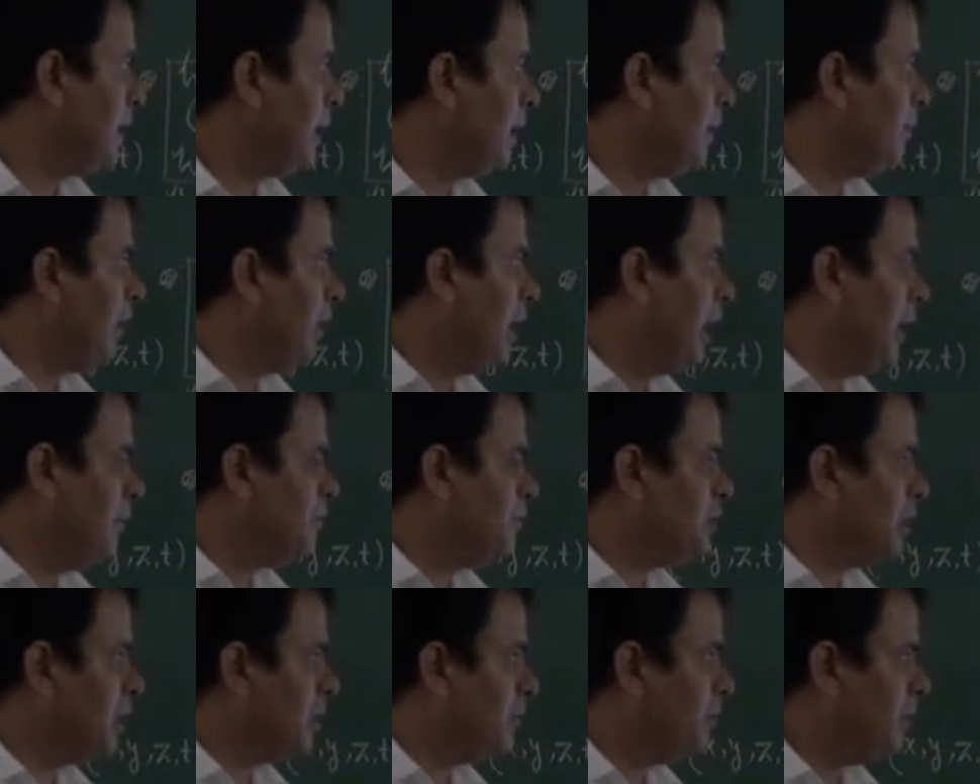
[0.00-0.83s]

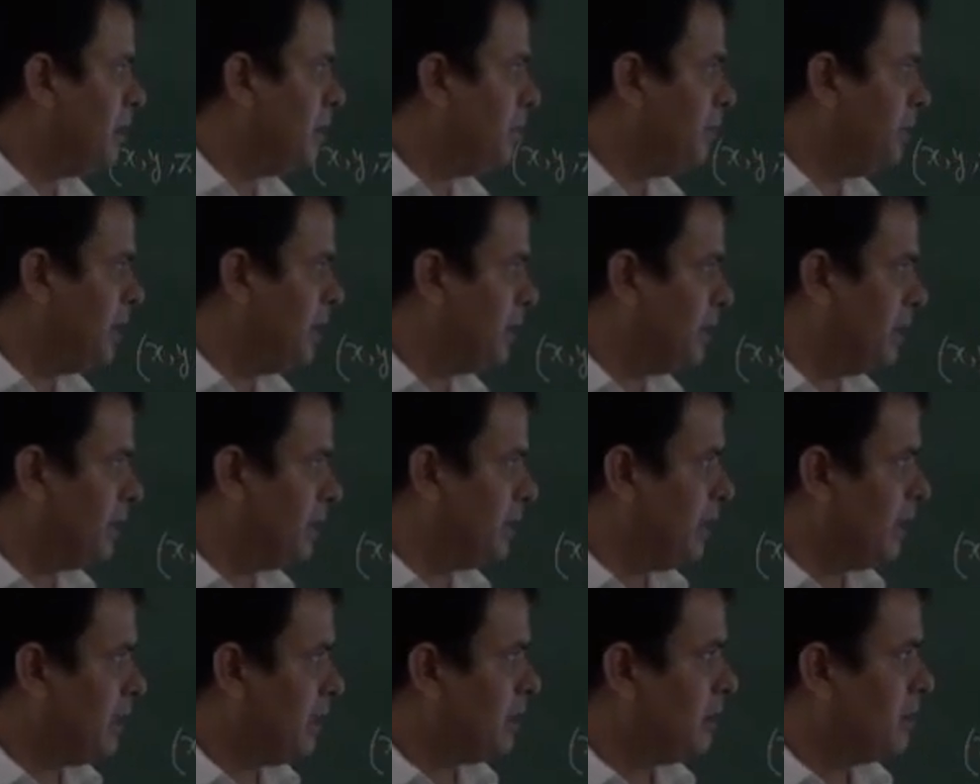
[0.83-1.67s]
observer may
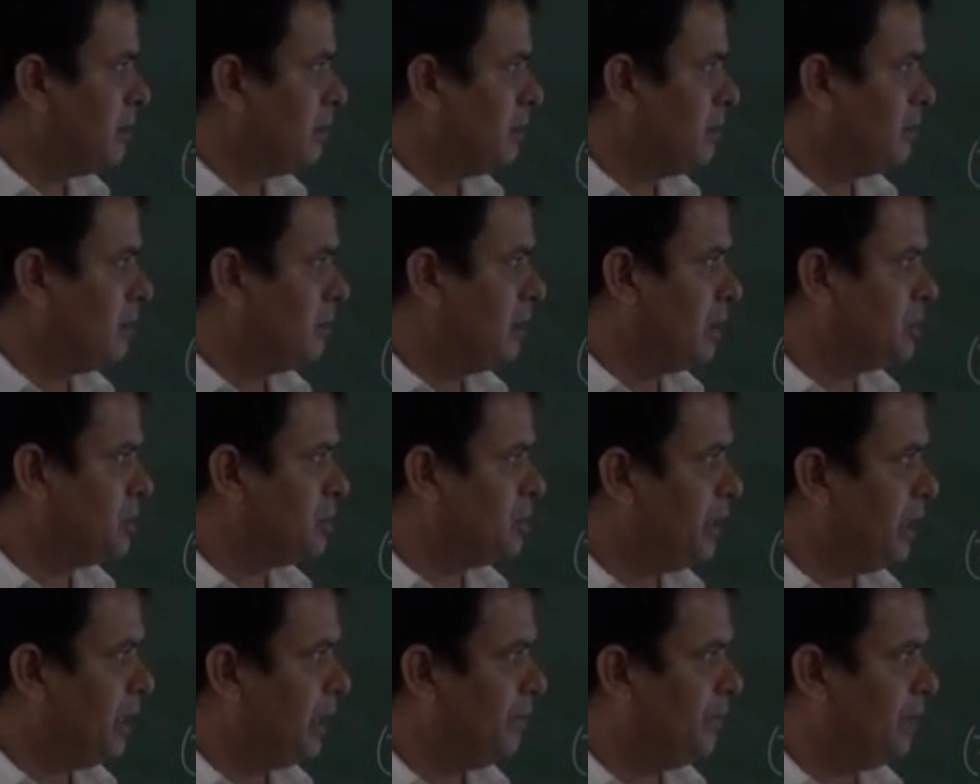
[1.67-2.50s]
detect the
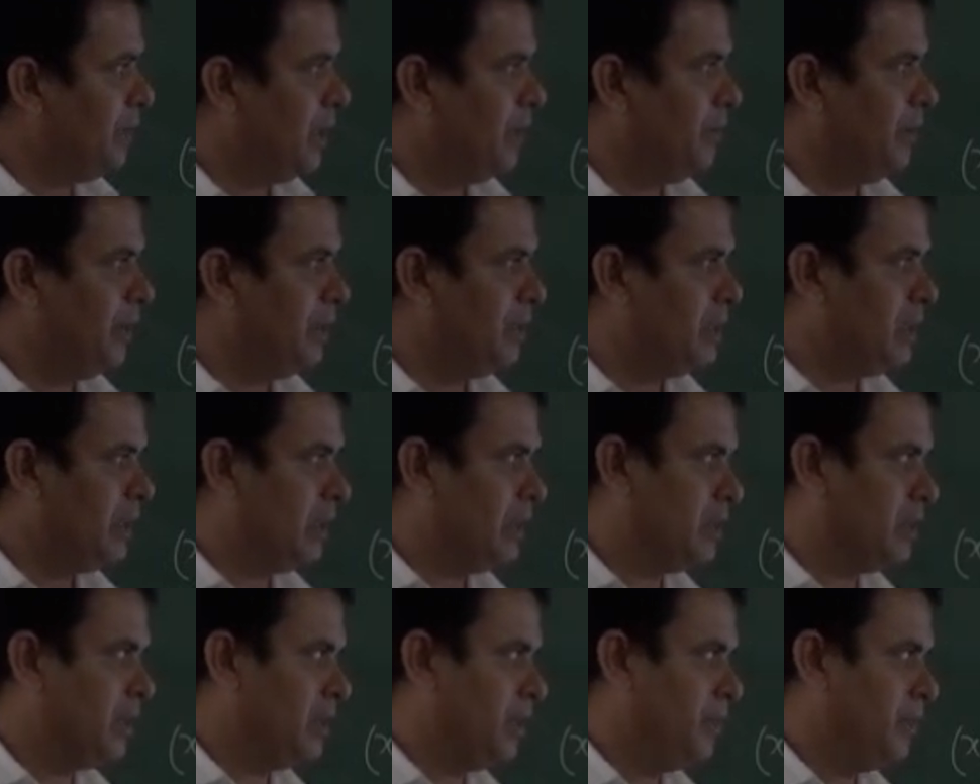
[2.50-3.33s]
same event in the
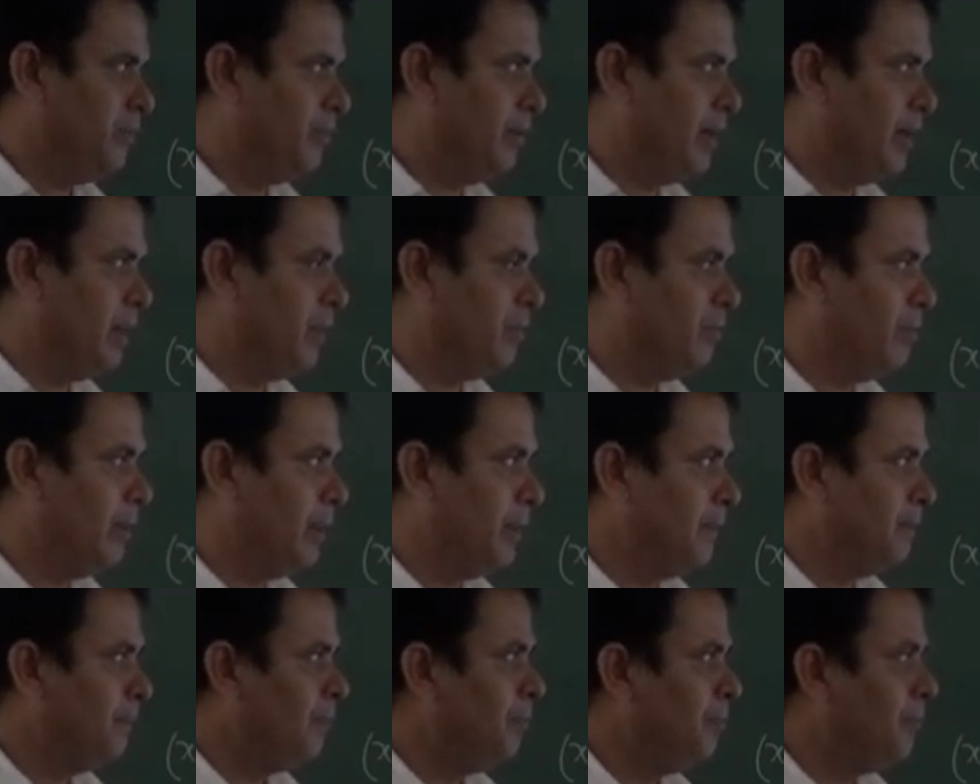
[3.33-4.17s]
different way,
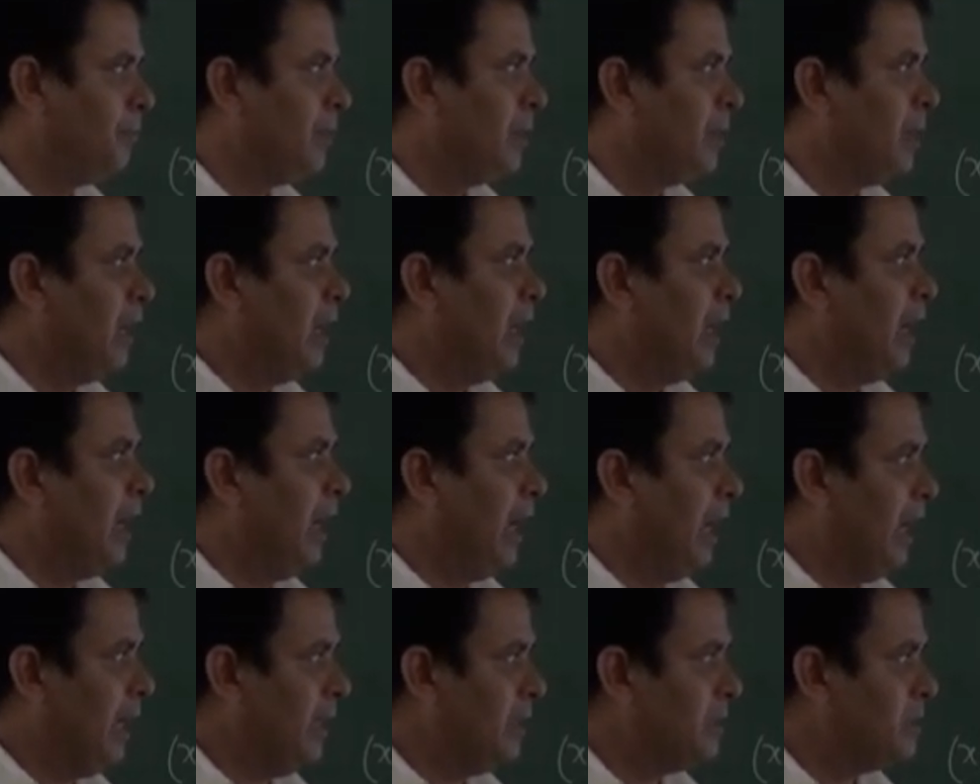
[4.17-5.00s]

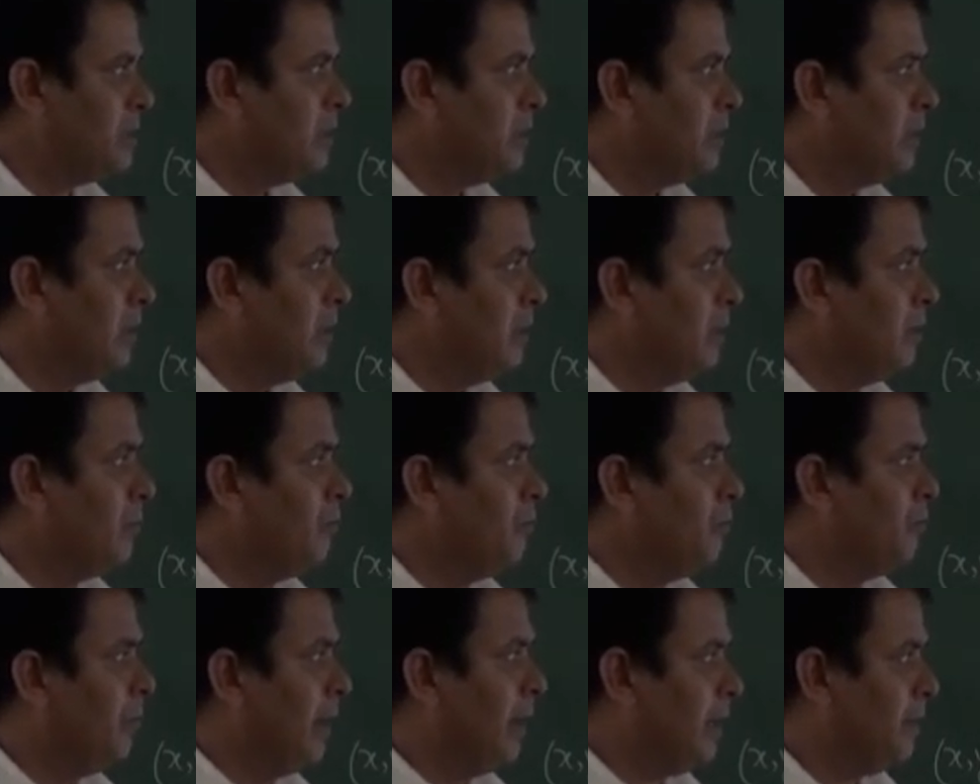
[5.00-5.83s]
as
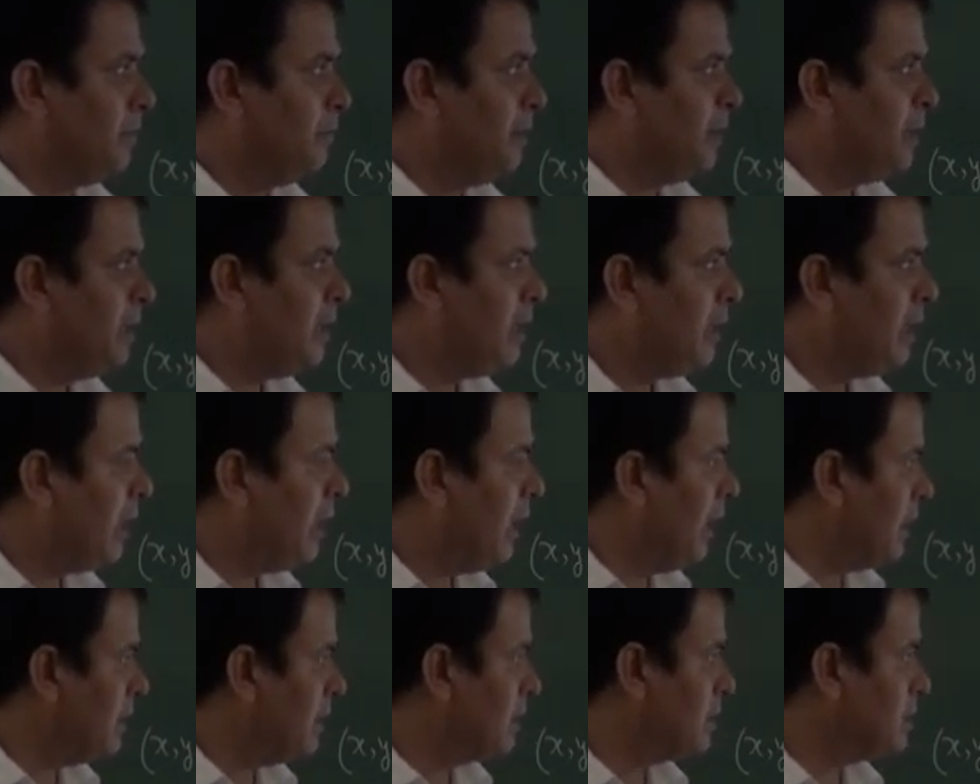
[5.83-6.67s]
by being at the
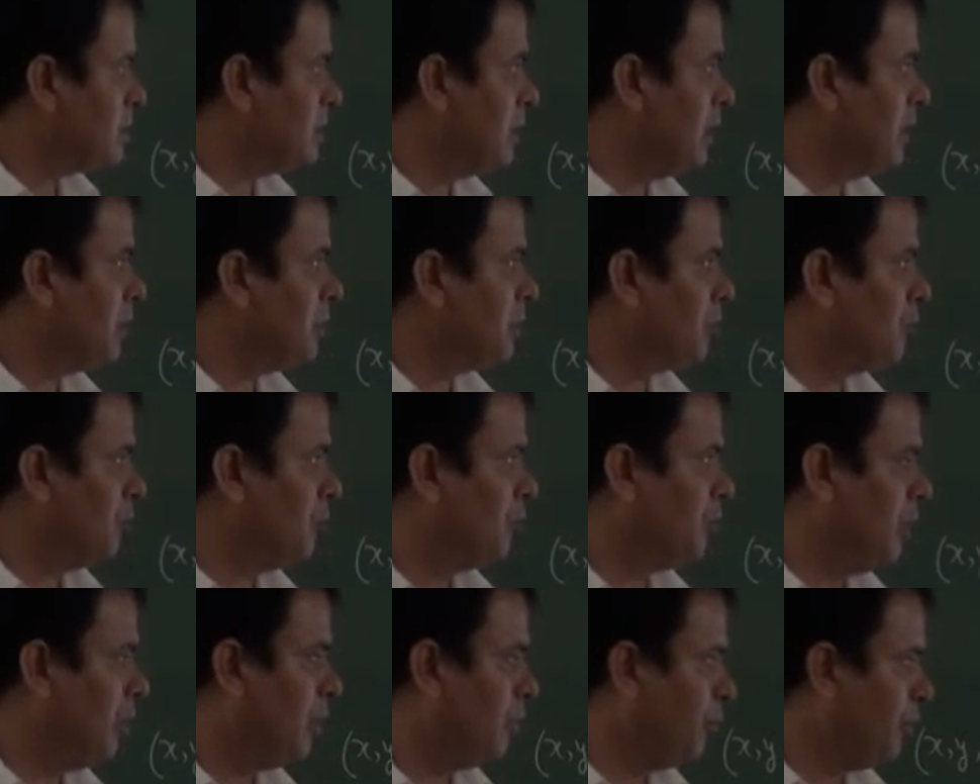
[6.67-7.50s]
center of a
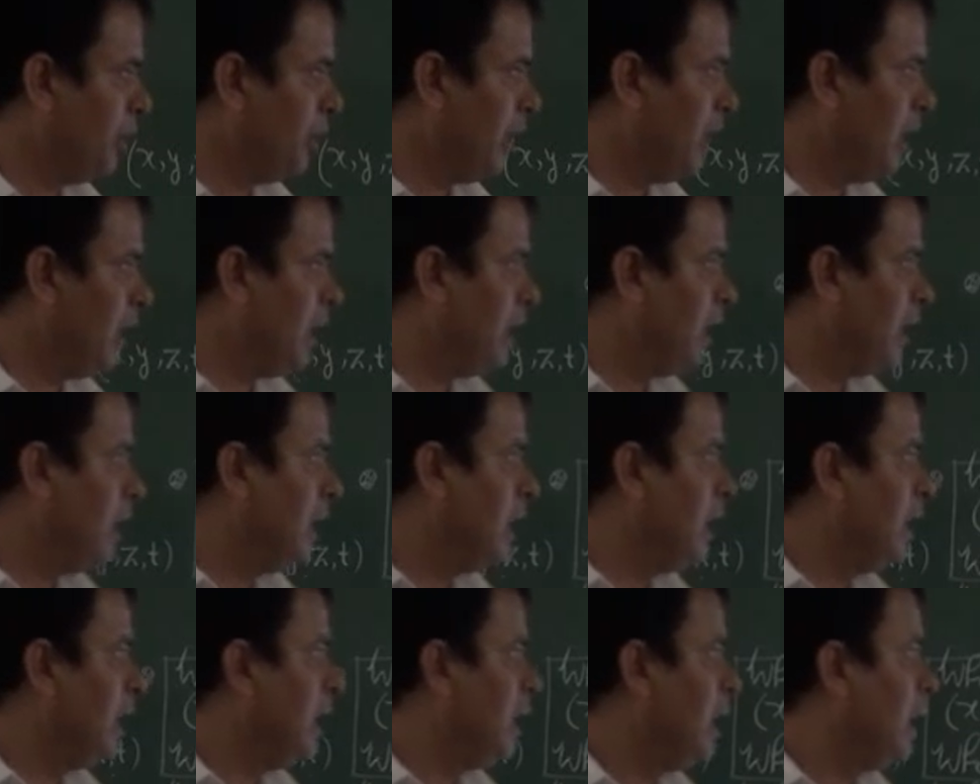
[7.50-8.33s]
wheel
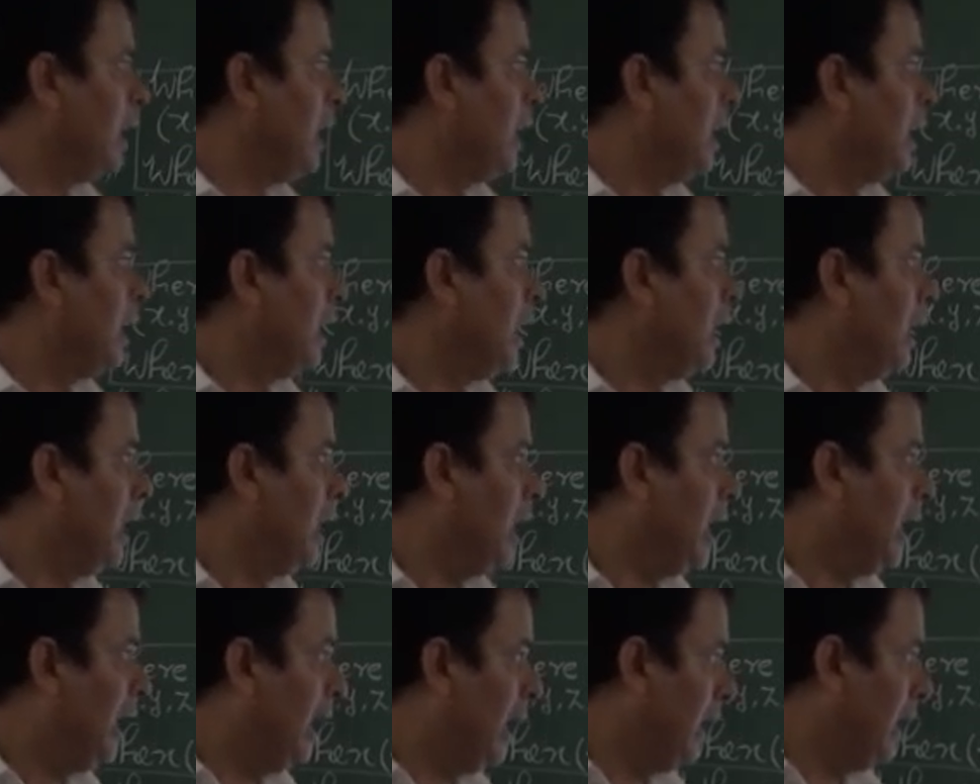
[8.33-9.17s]

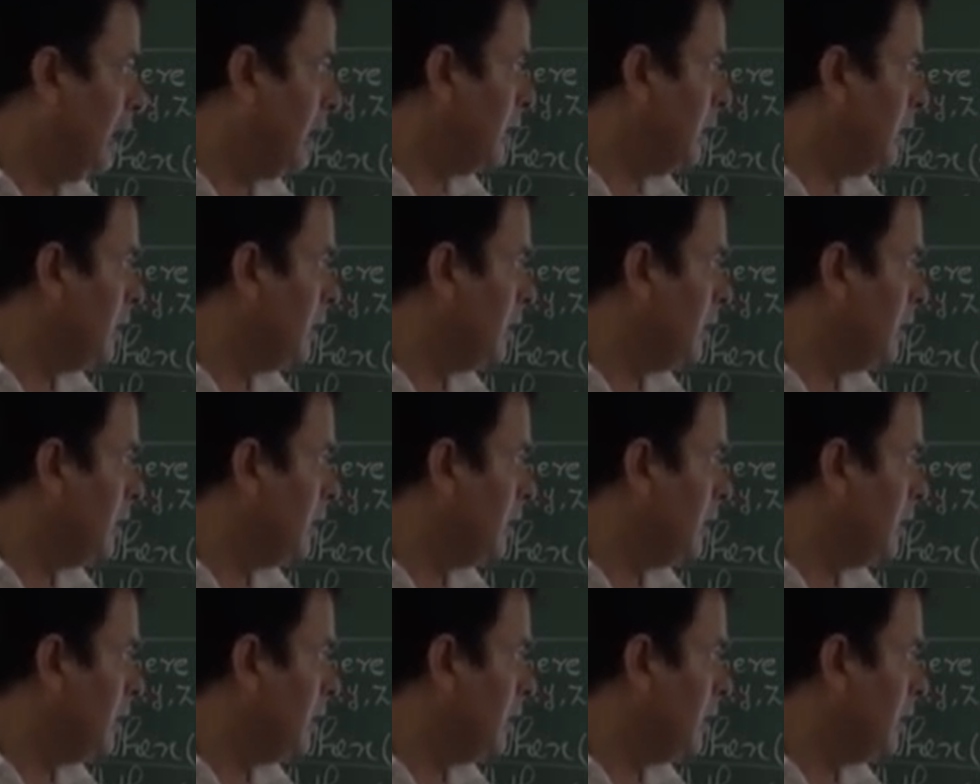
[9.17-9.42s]
or